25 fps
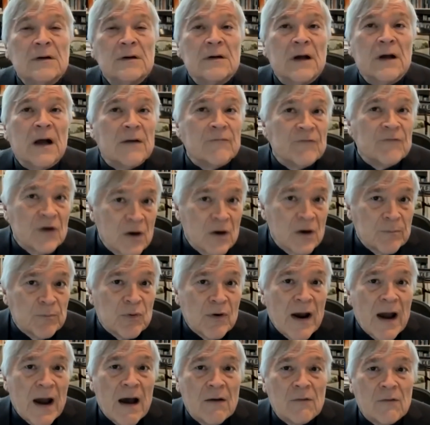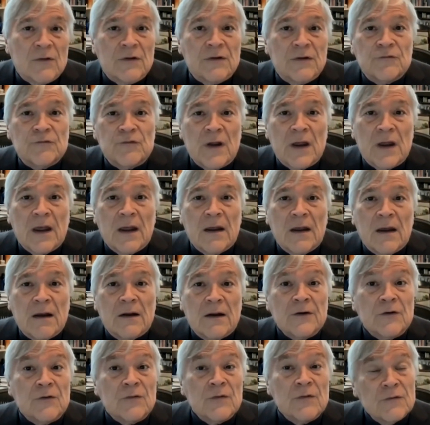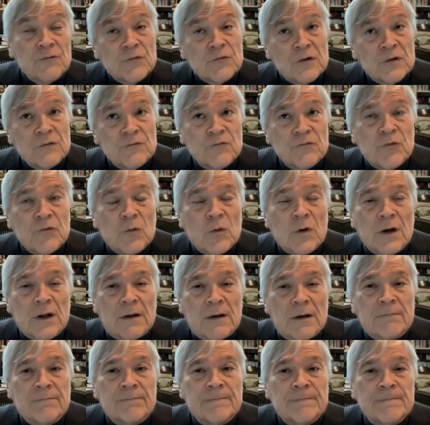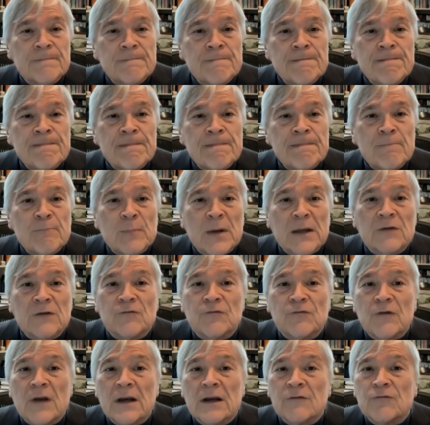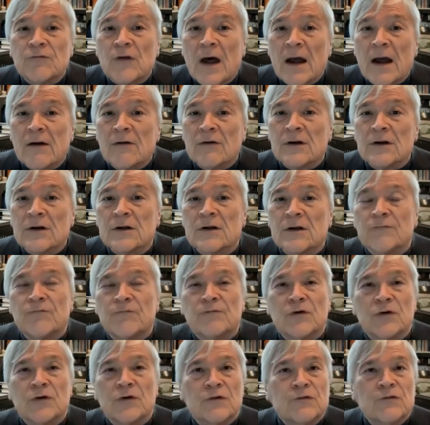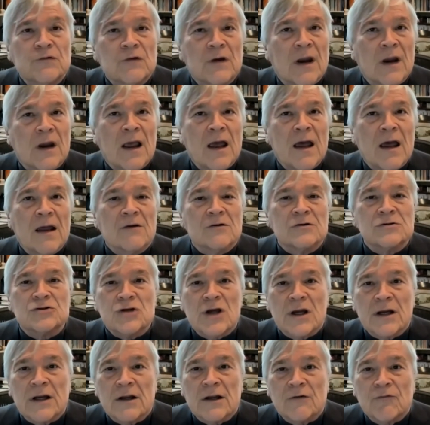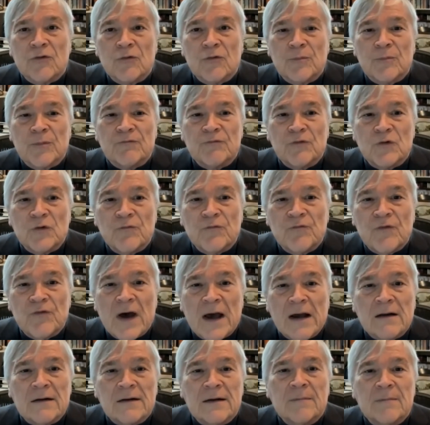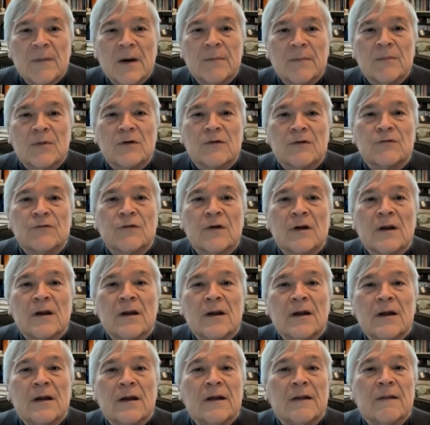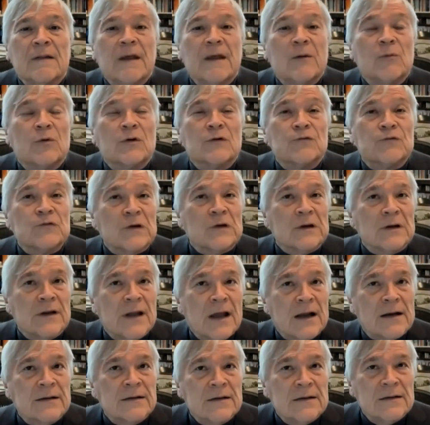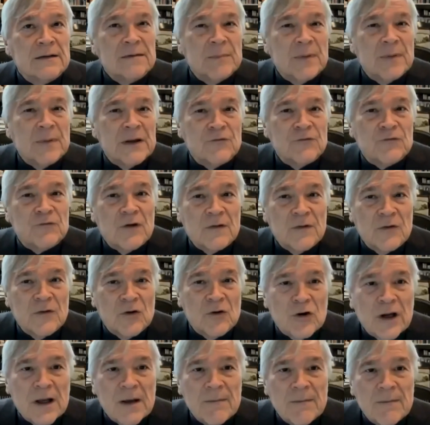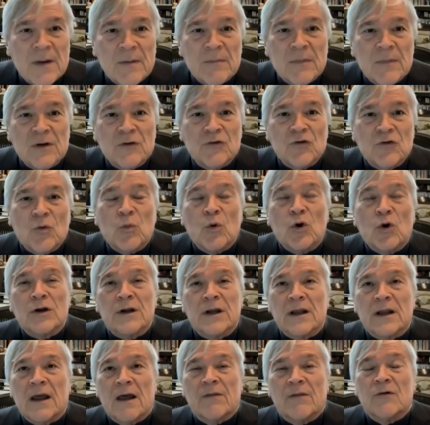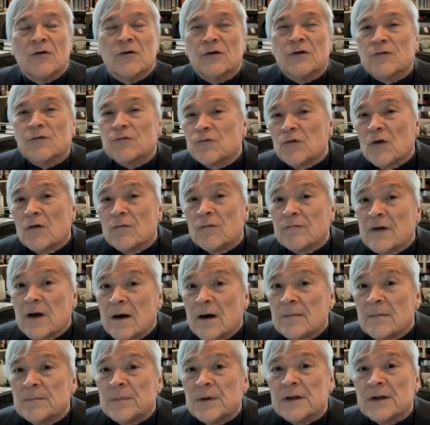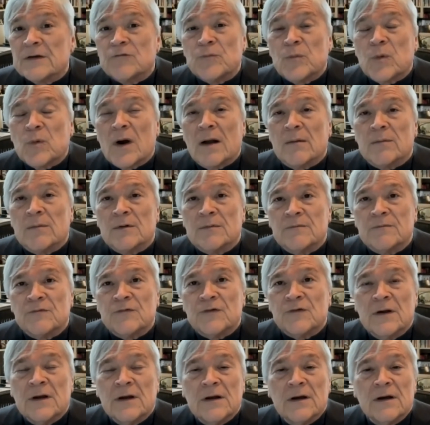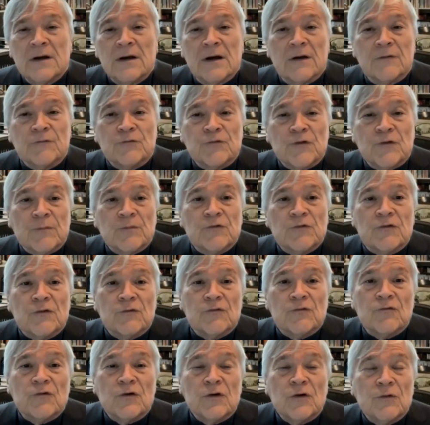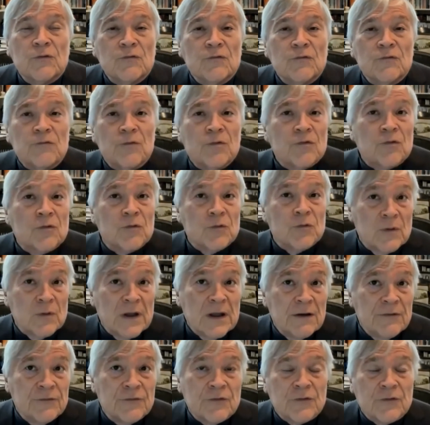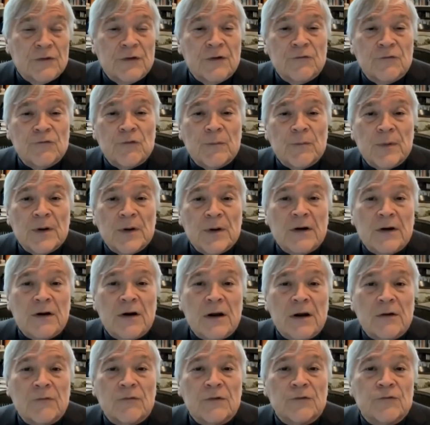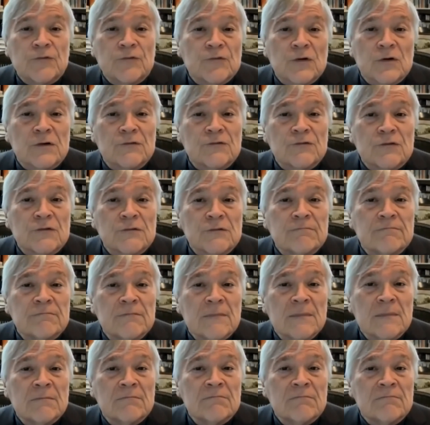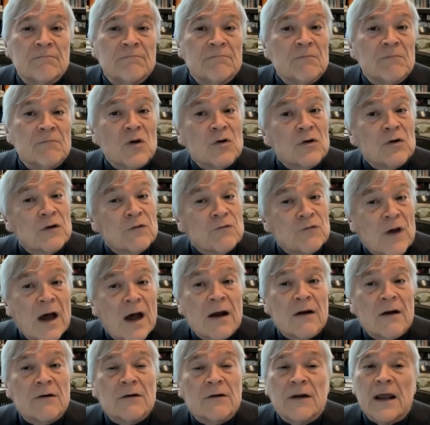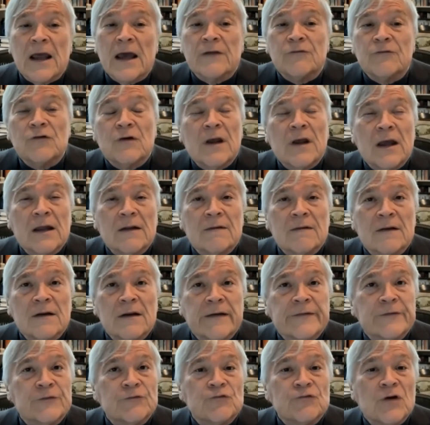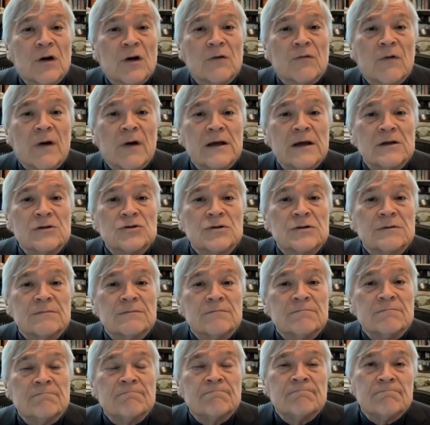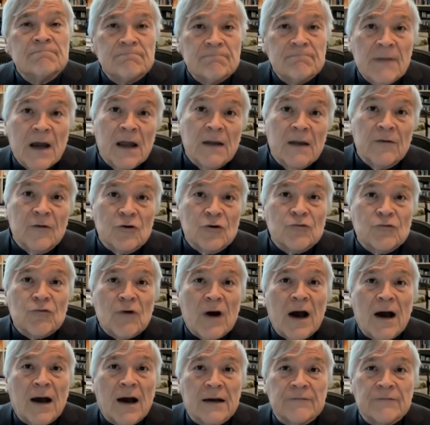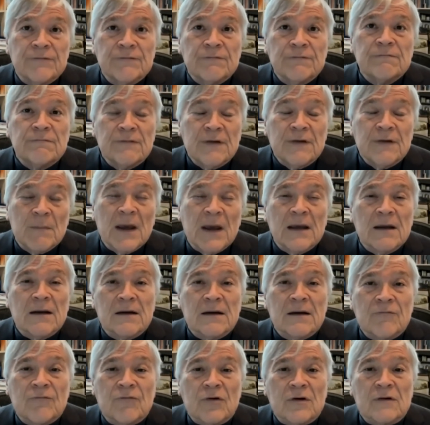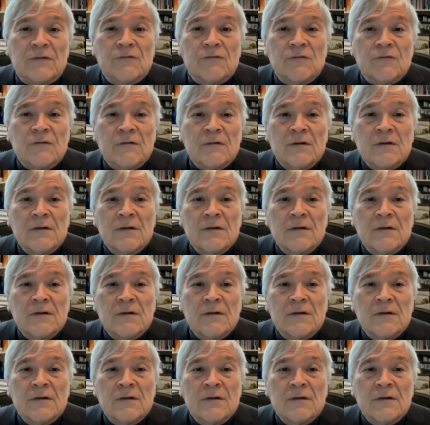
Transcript: I'm very proud to say, under this consortium, Penn State has hired a diverse and energetic group of new faculty members. They were selected based on their commitment to work together to solve complex problems of substance use through interdisciplinary research, their desire to educate the next generation, and their drive to make a difference.